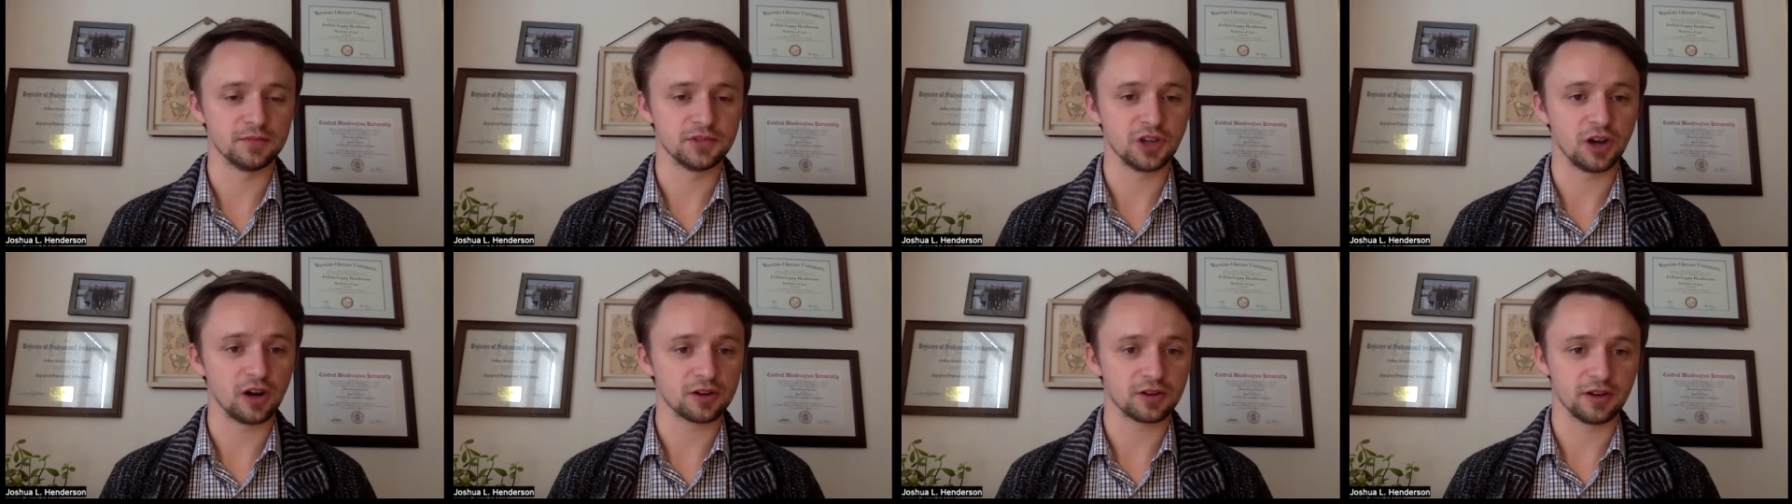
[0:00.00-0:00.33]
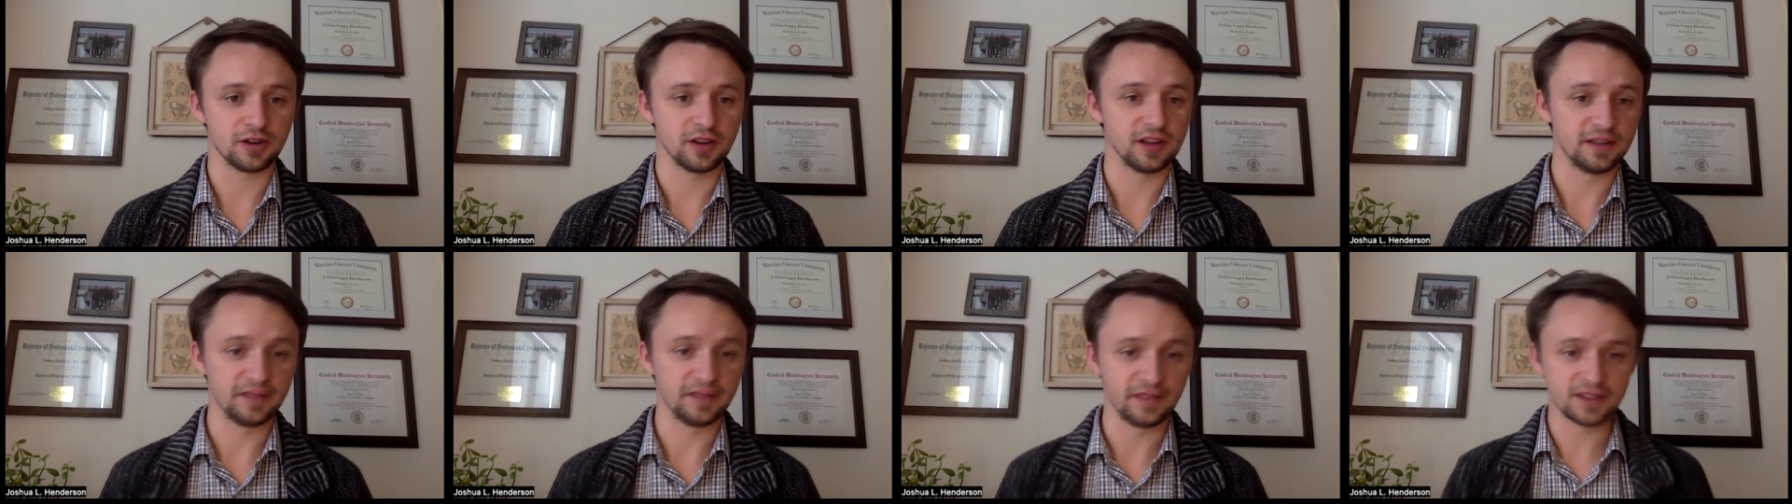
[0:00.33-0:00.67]
dr
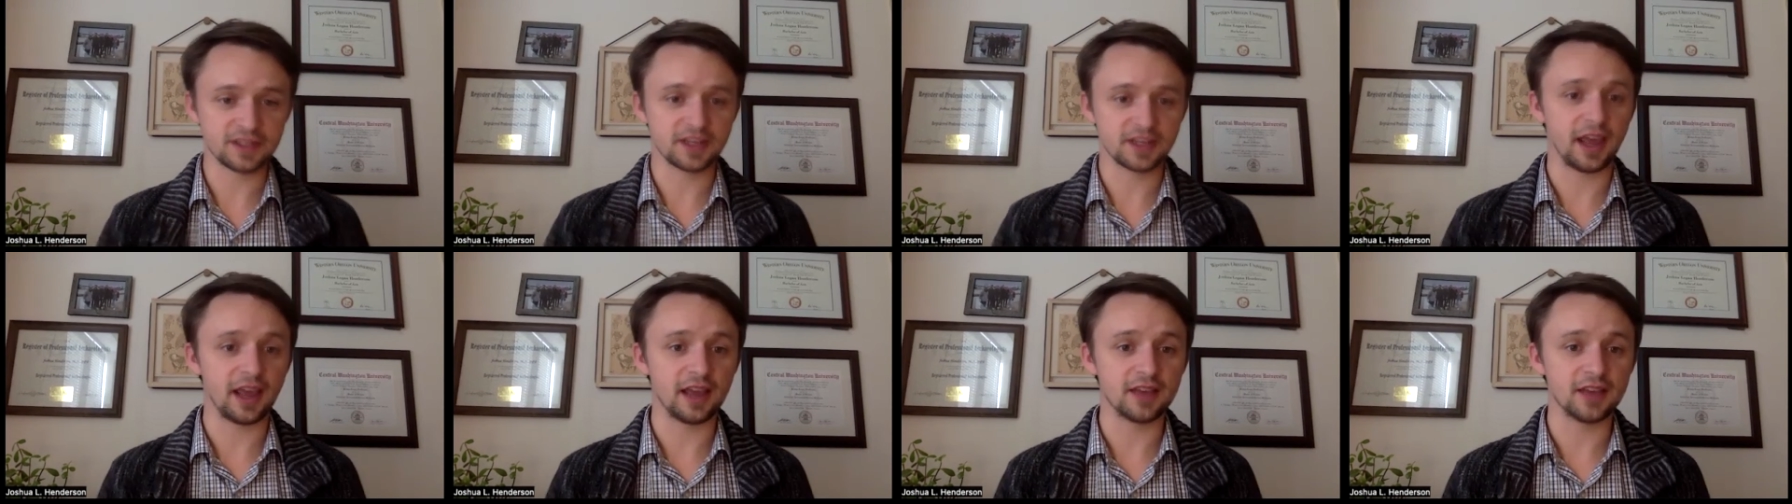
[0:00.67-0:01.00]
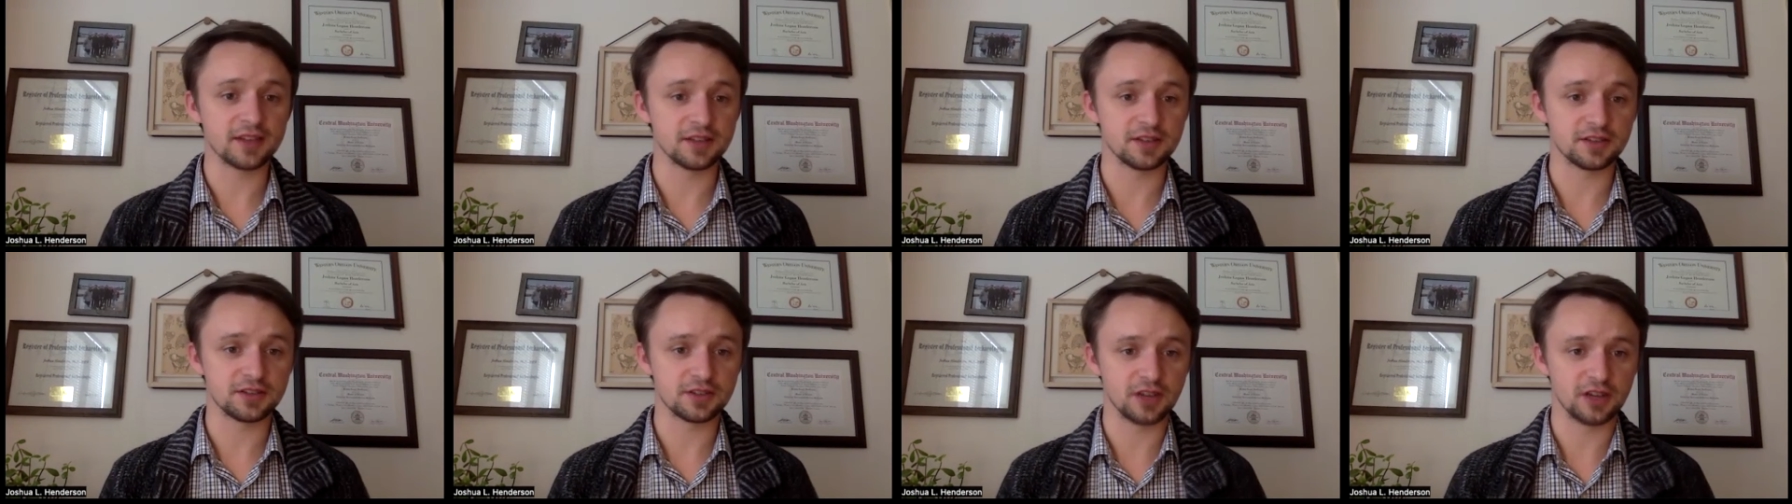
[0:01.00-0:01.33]
in this case
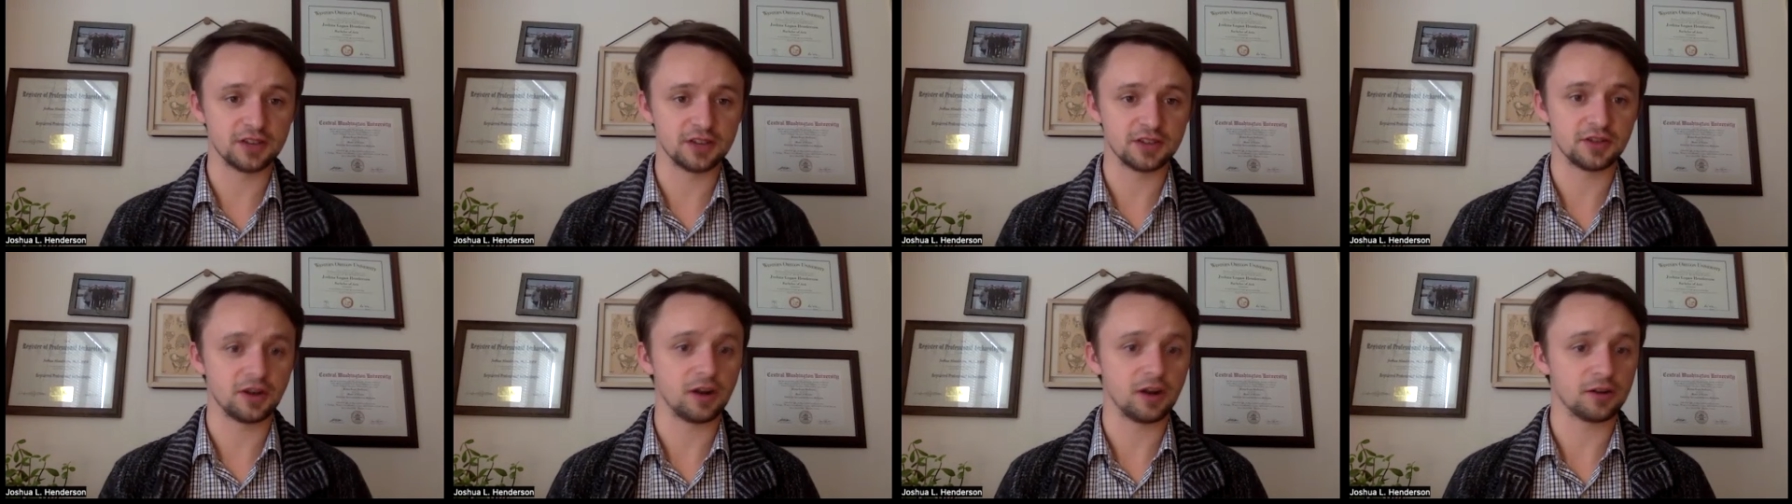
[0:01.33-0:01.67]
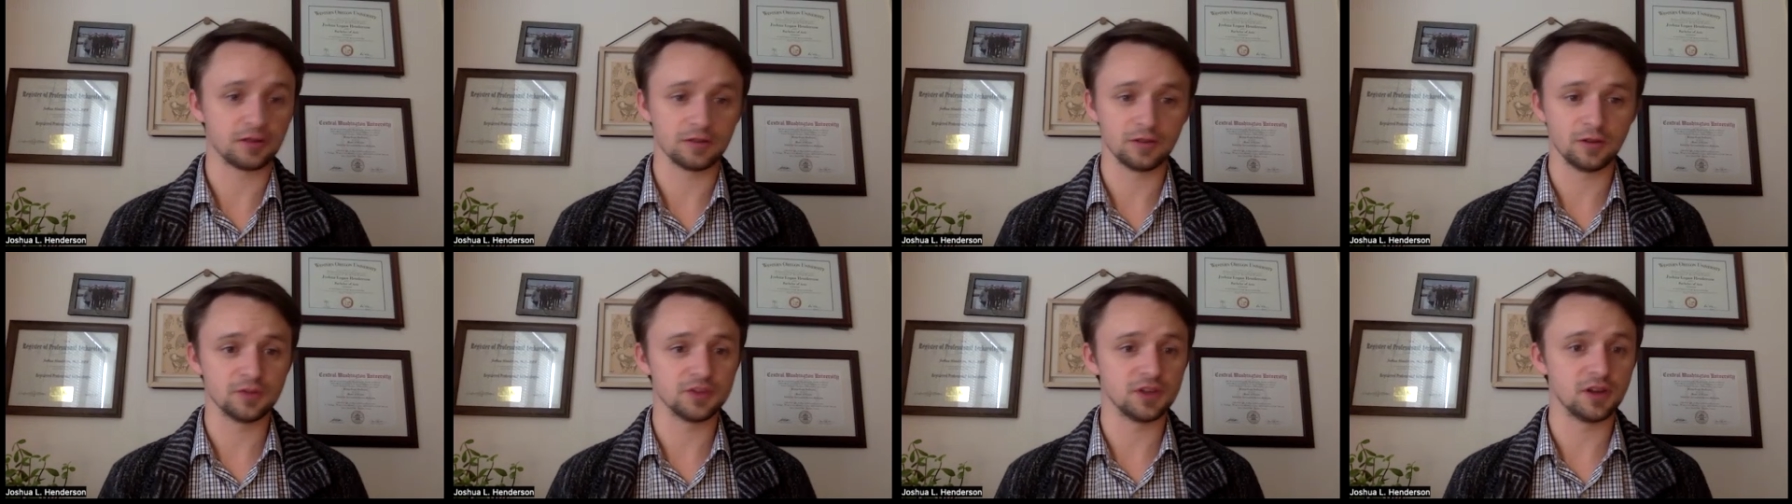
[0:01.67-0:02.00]
it's, it's dr
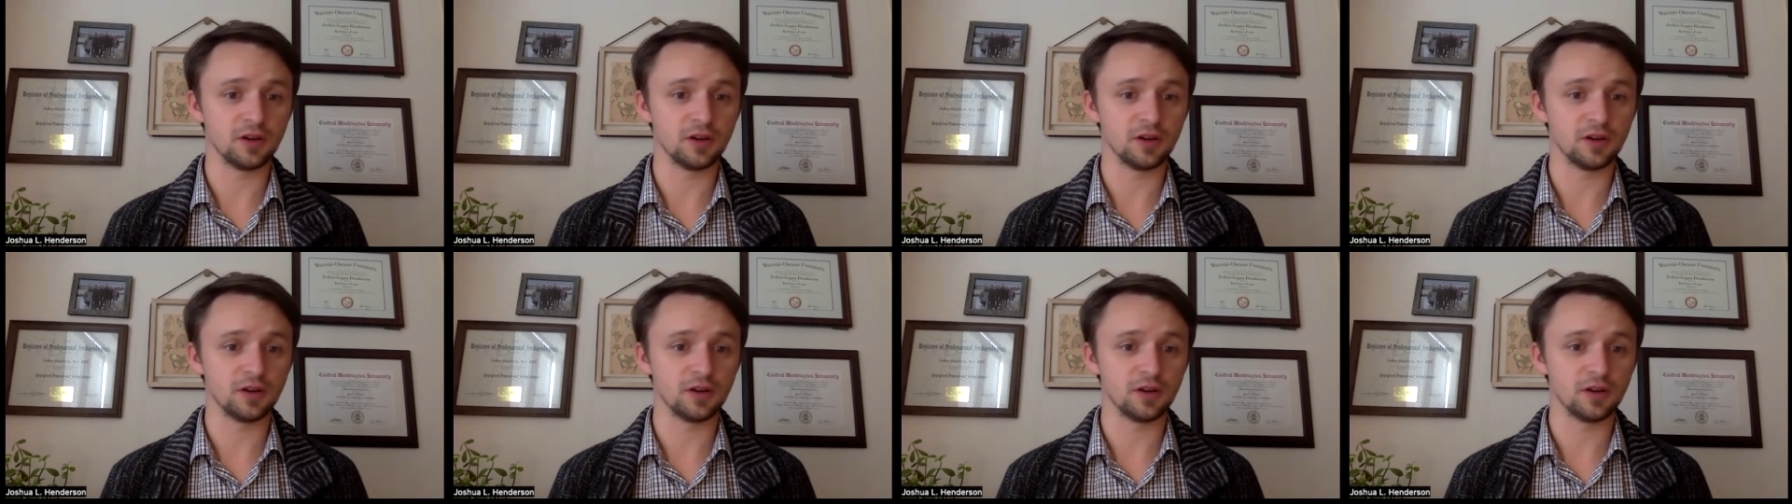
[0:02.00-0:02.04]
lowe's